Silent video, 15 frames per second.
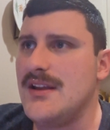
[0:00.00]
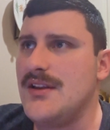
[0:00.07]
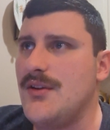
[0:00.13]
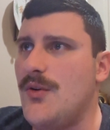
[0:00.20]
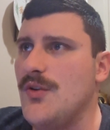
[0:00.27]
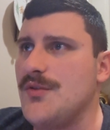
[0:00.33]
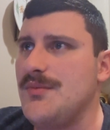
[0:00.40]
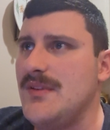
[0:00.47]

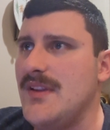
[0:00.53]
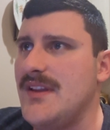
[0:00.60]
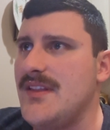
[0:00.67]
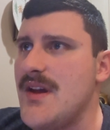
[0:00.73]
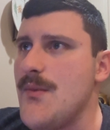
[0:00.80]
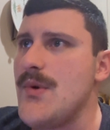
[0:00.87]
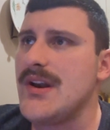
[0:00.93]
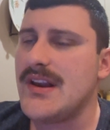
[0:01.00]
ultimately
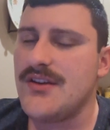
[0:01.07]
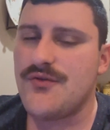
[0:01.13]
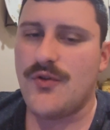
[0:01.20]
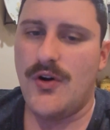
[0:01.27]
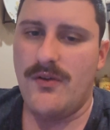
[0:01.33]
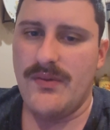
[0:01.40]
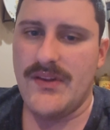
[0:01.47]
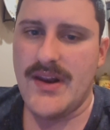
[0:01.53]
they want
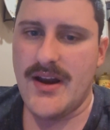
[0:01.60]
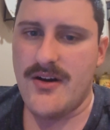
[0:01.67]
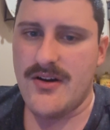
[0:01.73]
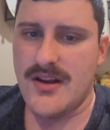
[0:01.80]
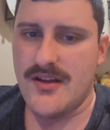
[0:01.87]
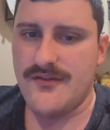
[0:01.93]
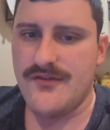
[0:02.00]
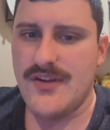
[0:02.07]
control of the
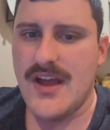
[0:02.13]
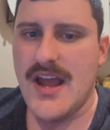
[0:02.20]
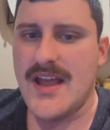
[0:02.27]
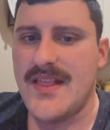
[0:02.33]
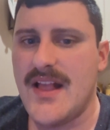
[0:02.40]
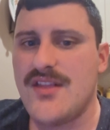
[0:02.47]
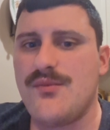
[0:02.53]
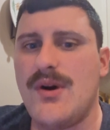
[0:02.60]
narrative,
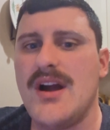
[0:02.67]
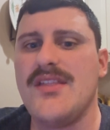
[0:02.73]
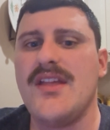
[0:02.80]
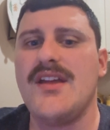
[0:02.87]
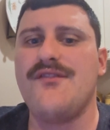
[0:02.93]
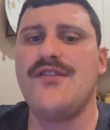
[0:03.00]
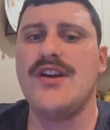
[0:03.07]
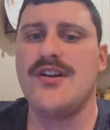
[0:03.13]
and that's why
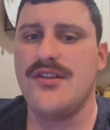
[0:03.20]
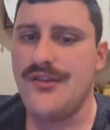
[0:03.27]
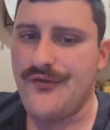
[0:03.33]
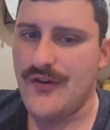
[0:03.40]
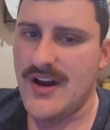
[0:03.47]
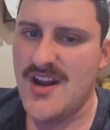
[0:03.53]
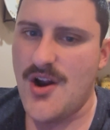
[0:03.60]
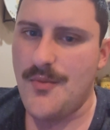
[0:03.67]
they fear the
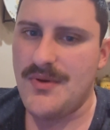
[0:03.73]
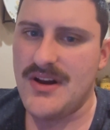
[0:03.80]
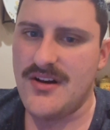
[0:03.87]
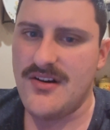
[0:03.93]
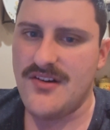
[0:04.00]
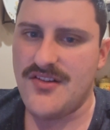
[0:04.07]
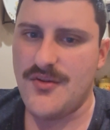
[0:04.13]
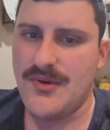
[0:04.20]
free and open
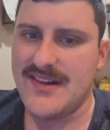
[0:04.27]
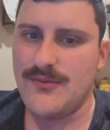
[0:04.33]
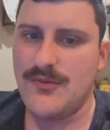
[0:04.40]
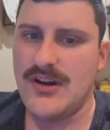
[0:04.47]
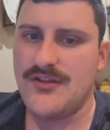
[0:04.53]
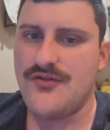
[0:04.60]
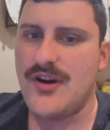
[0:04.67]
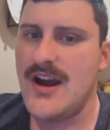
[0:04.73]
internet so much
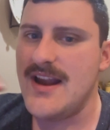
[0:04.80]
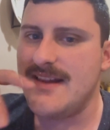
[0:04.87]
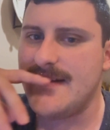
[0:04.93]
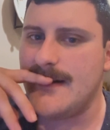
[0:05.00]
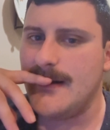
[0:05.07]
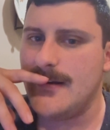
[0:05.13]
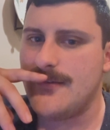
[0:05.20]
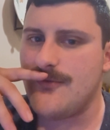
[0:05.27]
and try and
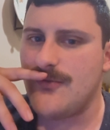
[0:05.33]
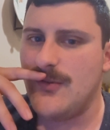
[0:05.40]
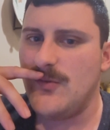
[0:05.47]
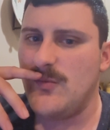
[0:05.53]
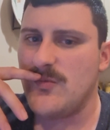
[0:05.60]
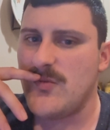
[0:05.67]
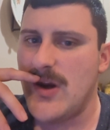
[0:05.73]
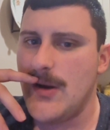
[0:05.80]

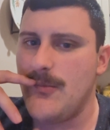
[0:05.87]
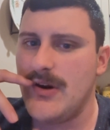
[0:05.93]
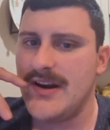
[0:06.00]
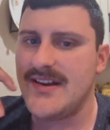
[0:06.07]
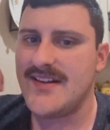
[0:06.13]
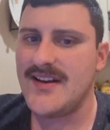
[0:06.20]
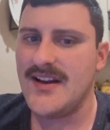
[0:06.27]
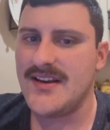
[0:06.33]

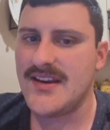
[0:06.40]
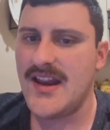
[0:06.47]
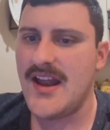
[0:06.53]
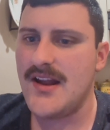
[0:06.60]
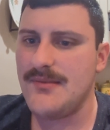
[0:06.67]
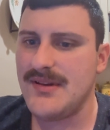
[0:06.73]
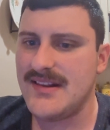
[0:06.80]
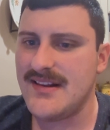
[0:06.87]
want it to shut
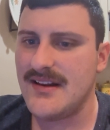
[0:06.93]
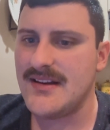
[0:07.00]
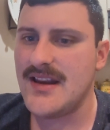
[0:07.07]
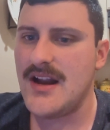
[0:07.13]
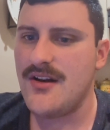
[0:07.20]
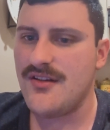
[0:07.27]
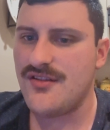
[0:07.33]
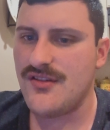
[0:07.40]

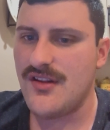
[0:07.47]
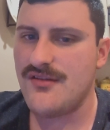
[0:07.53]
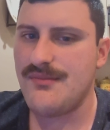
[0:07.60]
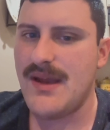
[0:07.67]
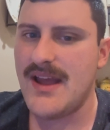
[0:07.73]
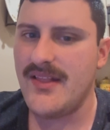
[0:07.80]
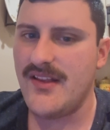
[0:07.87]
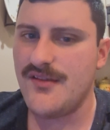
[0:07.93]
down as
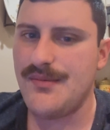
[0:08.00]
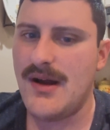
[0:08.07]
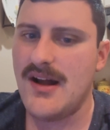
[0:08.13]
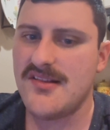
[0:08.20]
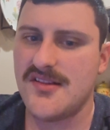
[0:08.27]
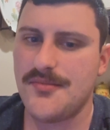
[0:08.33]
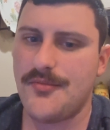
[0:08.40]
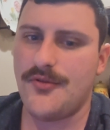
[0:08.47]
badly as
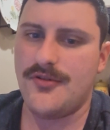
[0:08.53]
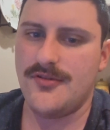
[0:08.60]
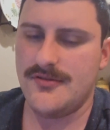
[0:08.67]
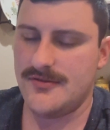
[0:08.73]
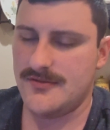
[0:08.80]
possible.